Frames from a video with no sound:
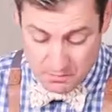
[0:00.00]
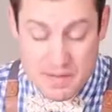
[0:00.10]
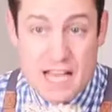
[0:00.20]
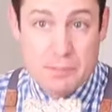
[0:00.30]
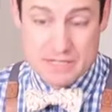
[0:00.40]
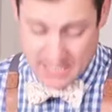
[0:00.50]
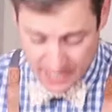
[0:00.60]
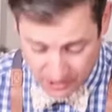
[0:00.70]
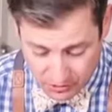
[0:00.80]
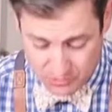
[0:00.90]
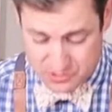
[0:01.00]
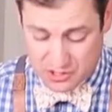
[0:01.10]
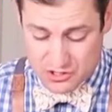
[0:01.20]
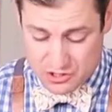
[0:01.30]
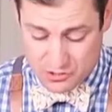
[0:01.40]
make potatoes, you
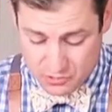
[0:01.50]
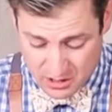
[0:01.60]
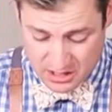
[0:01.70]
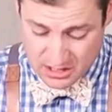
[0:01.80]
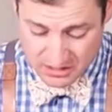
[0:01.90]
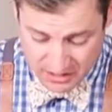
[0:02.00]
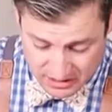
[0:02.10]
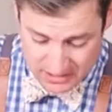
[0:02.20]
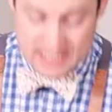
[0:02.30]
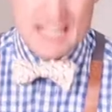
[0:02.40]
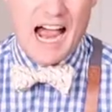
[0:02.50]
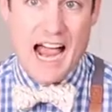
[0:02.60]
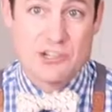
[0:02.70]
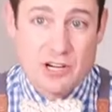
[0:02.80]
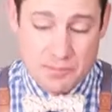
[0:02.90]
can do
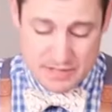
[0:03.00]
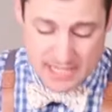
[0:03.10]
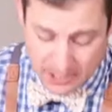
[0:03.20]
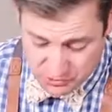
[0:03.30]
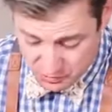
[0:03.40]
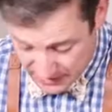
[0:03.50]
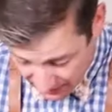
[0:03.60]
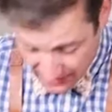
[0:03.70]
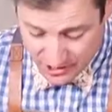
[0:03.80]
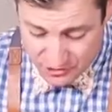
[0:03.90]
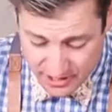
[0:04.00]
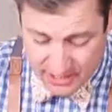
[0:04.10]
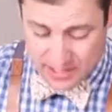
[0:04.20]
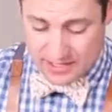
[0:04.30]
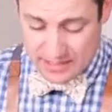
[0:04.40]
dehydrated potatoes,
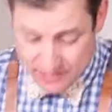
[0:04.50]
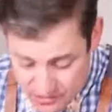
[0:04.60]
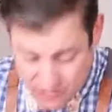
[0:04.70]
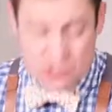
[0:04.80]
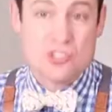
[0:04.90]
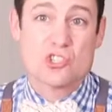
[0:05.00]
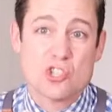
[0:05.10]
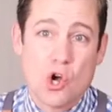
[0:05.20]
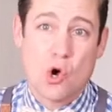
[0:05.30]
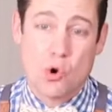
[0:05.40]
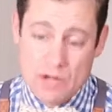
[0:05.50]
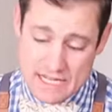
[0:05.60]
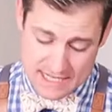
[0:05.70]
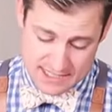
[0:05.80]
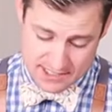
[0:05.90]
rehydrated. They're, they're so
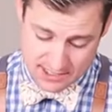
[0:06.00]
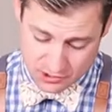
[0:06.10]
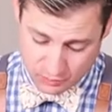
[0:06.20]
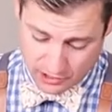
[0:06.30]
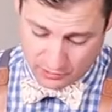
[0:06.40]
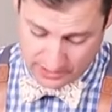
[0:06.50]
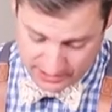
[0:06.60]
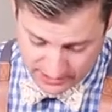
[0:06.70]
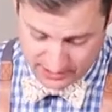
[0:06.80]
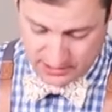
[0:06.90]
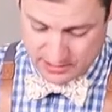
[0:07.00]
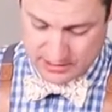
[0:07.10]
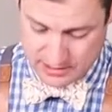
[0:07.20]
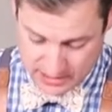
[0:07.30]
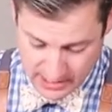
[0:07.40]
easy to work with
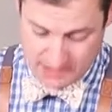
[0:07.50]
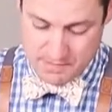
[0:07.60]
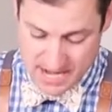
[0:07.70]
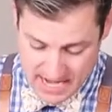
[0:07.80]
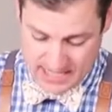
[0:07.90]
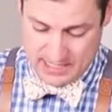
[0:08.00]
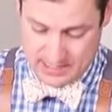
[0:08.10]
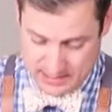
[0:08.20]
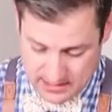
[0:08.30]
and make.